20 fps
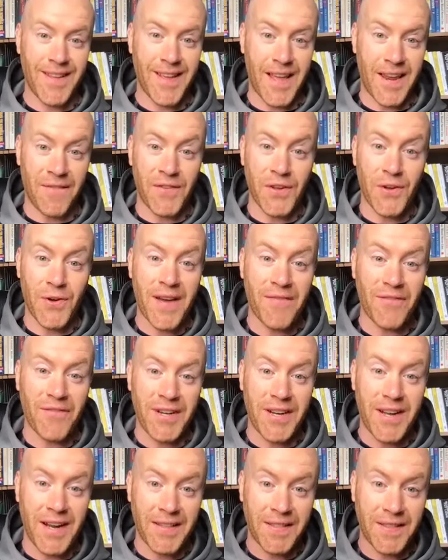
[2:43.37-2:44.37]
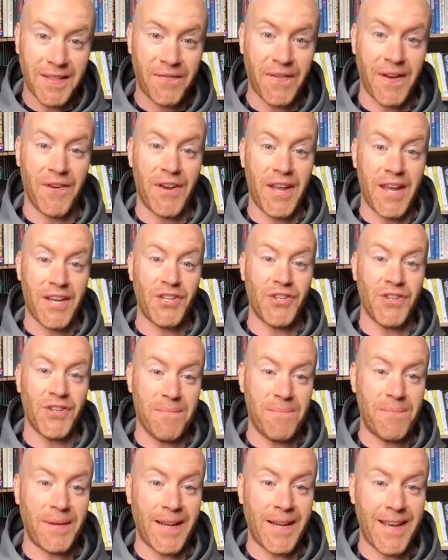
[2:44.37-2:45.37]
And if you haven't got the foundation
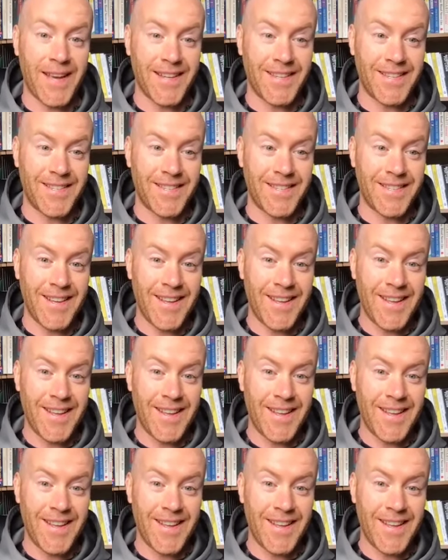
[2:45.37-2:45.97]
in place,